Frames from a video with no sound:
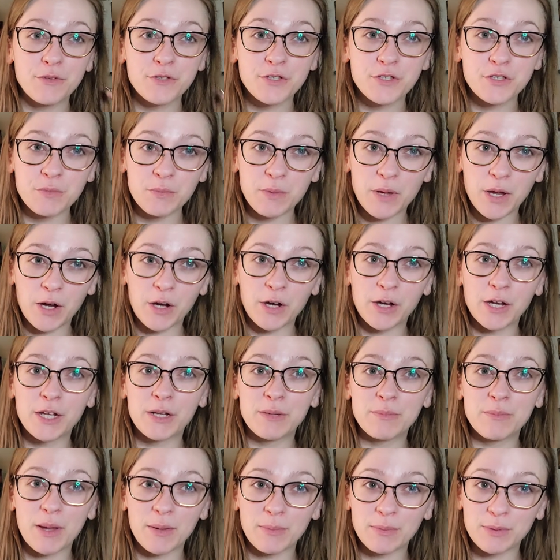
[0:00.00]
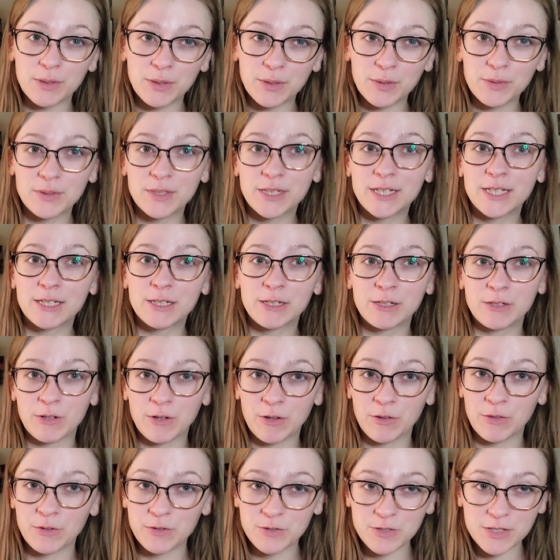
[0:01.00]
Sumerian, Babylonian, and
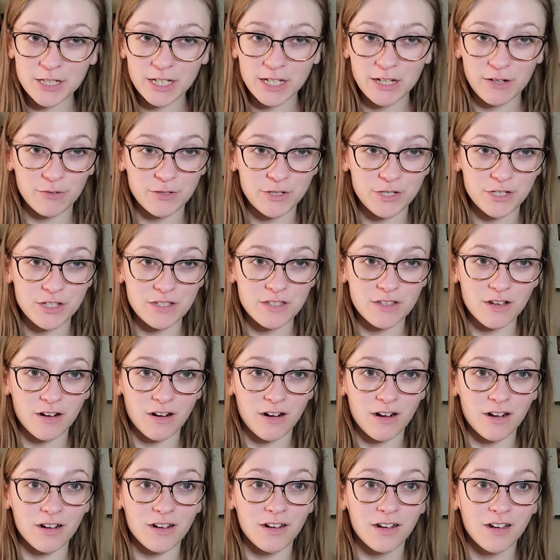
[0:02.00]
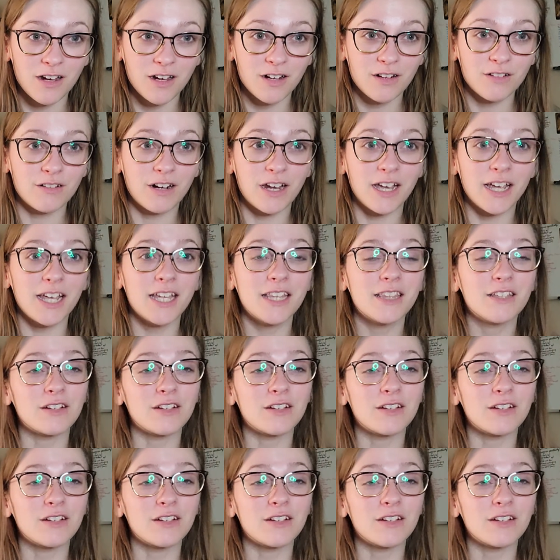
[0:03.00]
all those languages are, right?